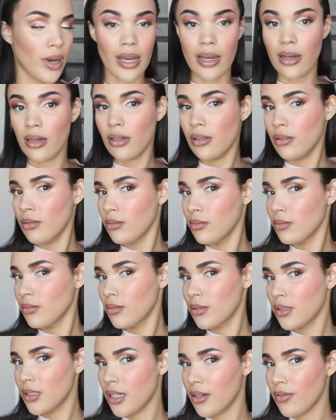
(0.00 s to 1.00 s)
wow
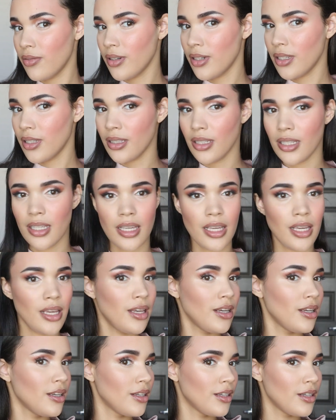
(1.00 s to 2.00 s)

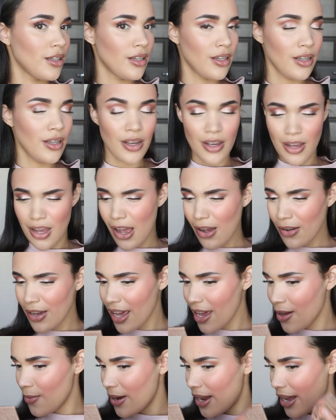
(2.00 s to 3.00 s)
definitely
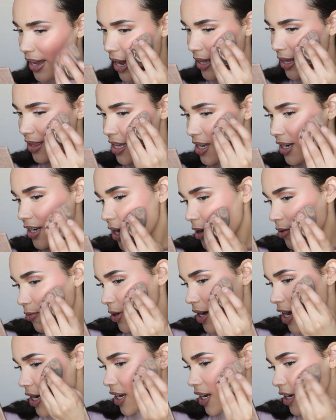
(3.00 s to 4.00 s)
okay wait i think now
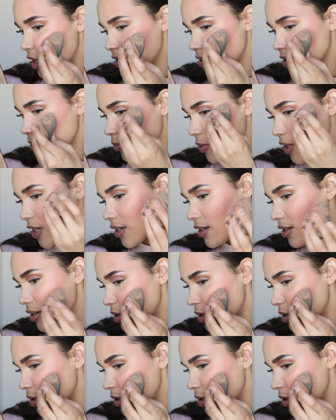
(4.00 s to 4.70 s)
we're kind of getting somewhere